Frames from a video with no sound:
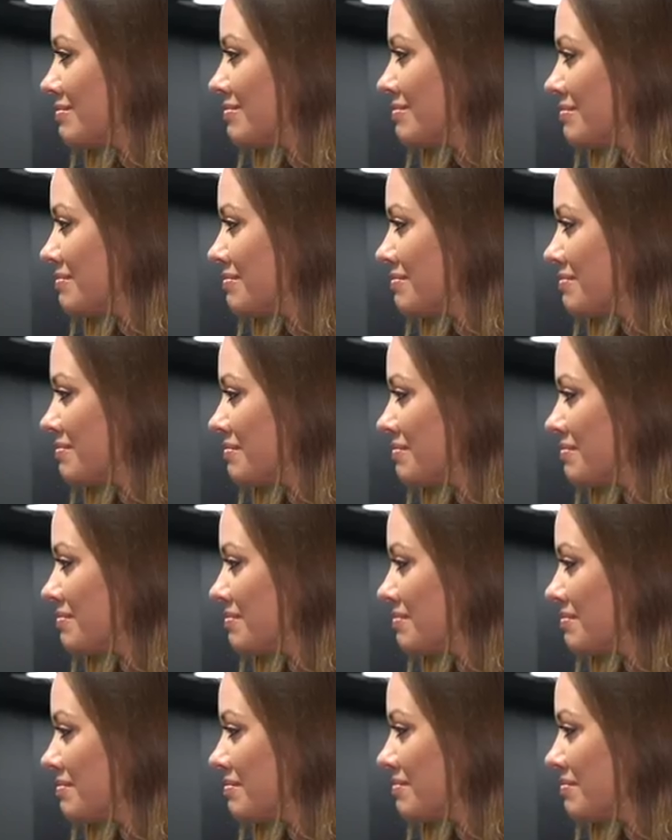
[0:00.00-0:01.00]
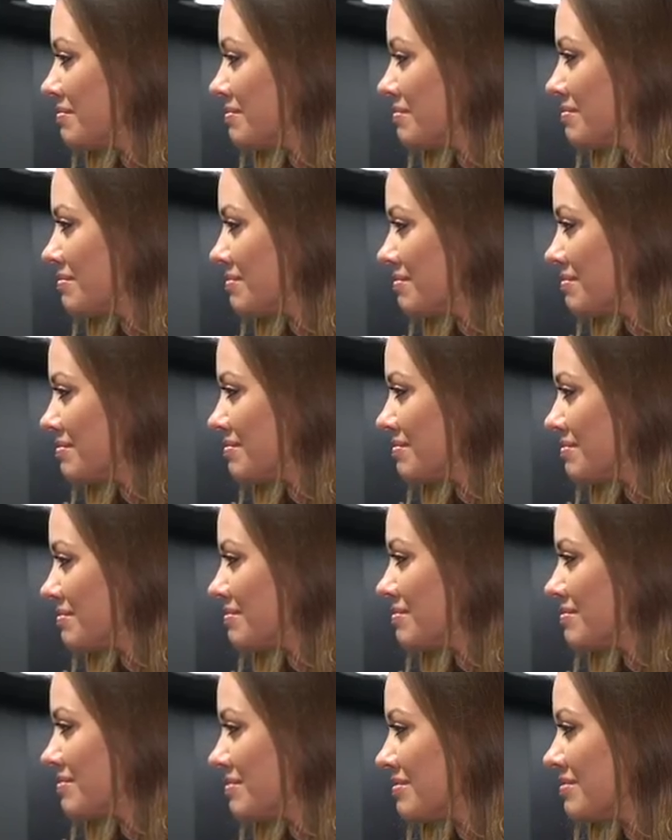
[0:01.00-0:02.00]

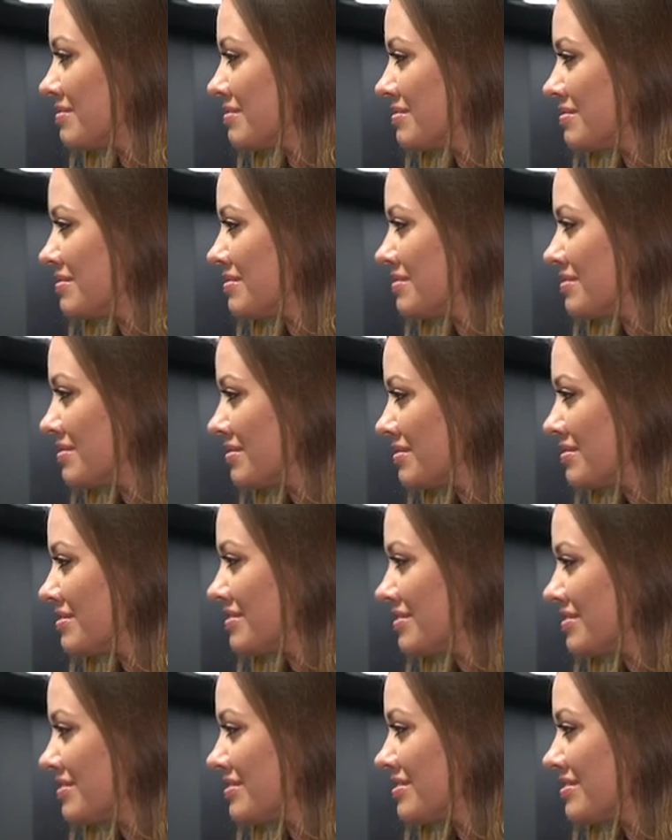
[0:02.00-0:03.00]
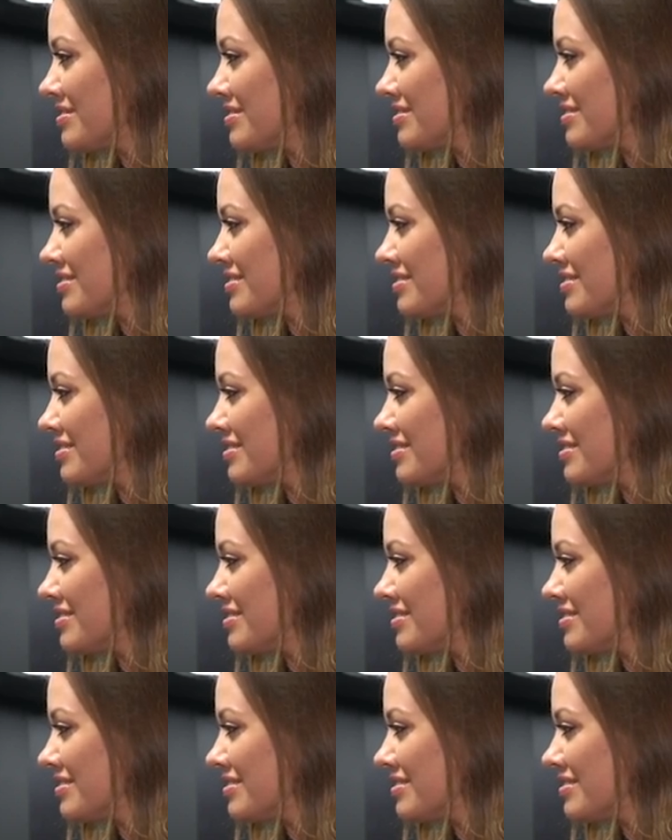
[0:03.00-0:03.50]
The person shown says nothing.